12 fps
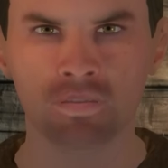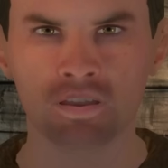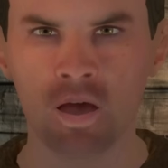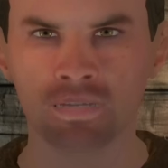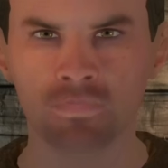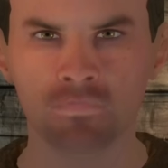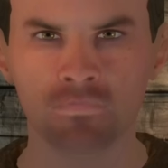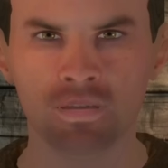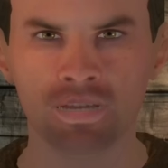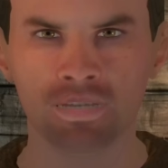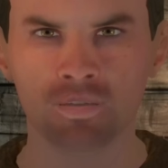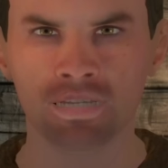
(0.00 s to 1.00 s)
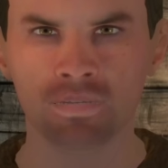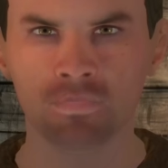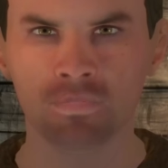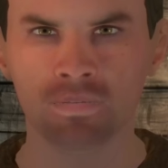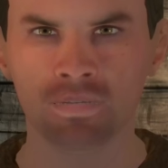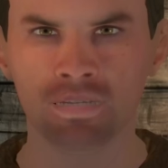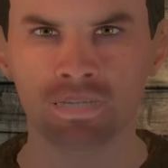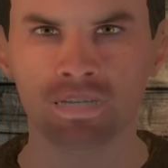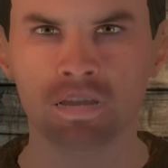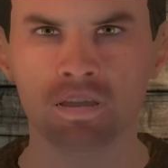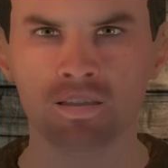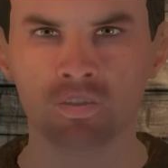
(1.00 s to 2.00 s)
That bastard.
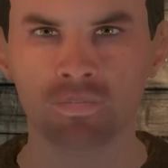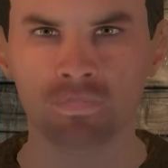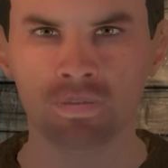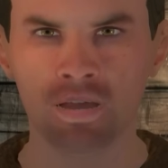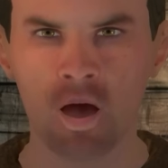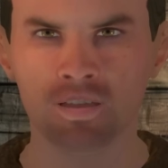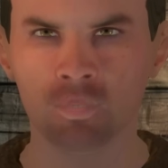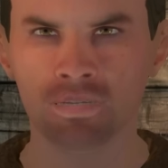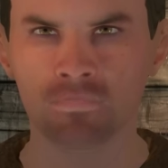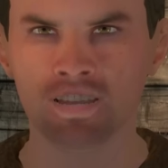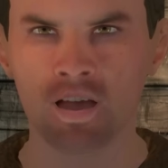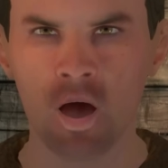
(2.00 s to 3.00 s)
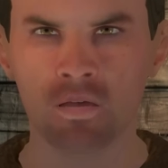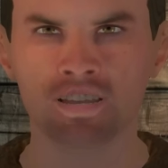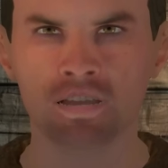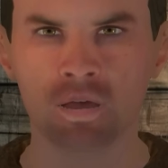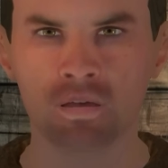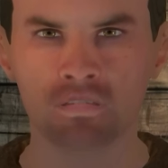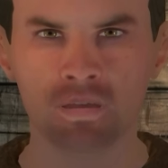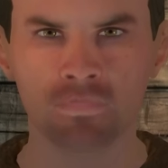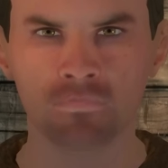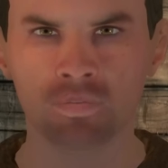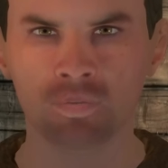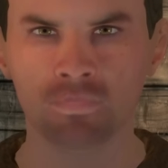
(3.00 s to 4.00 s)
Cerridor dares accuse me of being a
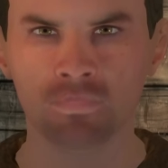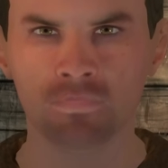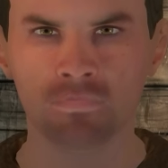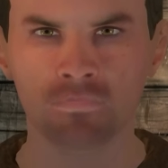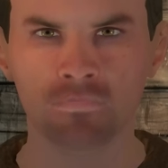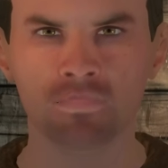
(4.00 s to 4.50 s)
vampire?